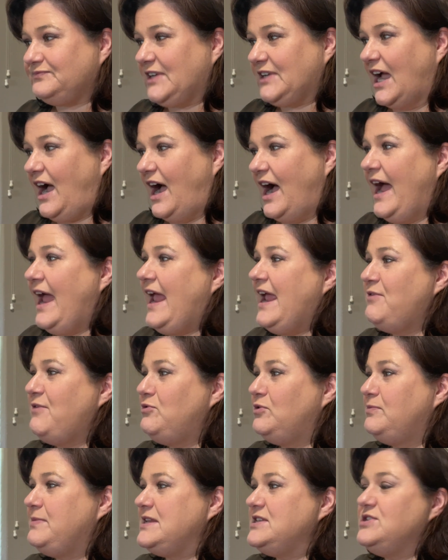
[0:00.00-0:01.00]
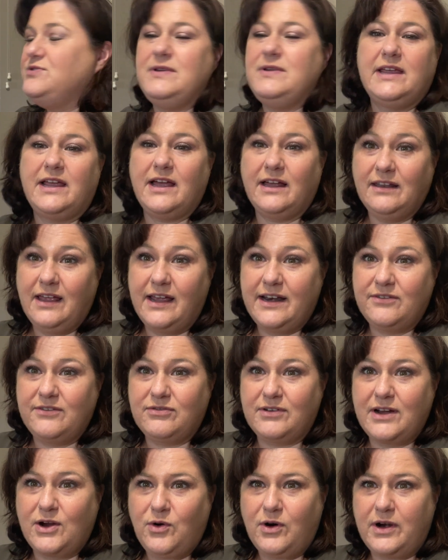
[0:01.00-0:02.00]
I will be doing a lot
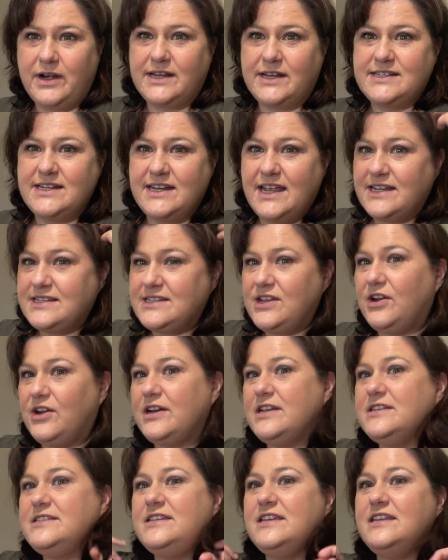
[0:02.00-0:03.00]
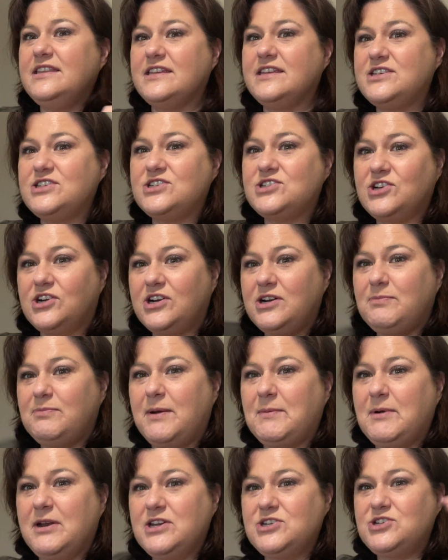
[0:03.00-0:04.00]
of recording today. So you're going to see this shirt, but
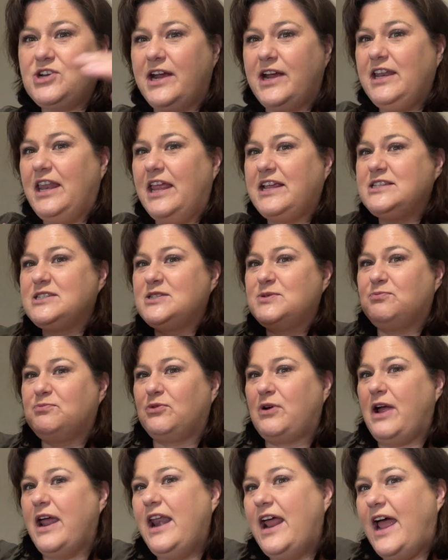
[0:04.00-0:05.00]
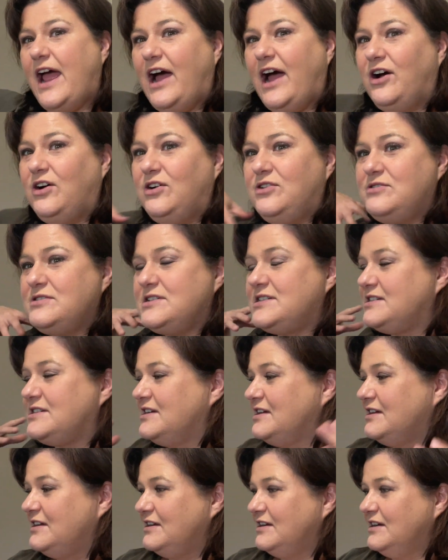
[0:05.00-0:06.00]
I'm going to try to like spread out
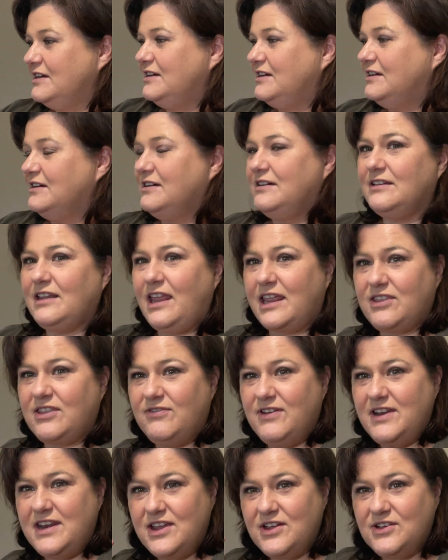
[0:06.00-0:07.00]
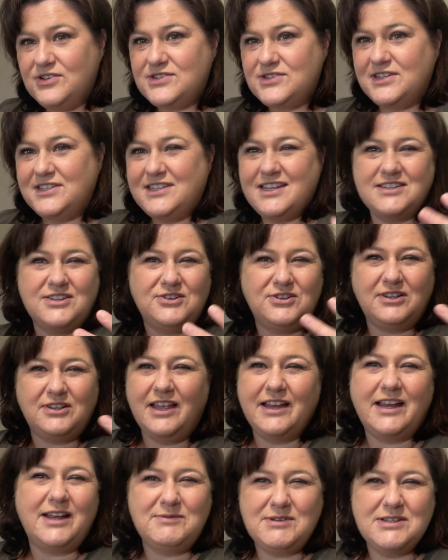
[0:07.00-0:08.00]
like the video so it doesn't look
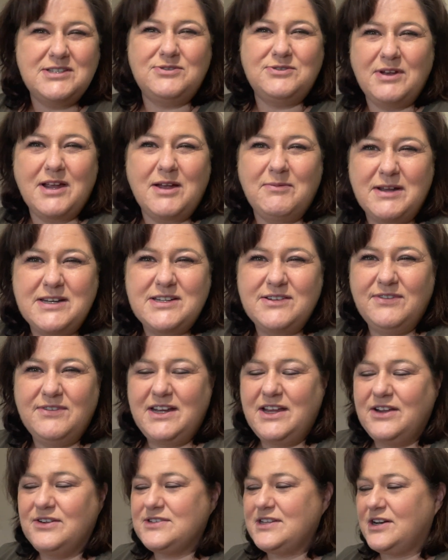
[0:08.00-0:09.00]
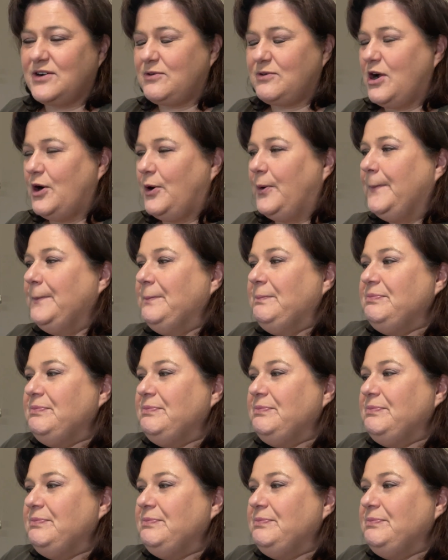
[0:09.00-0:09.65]
like I'm just doing a bunch of videos in a row.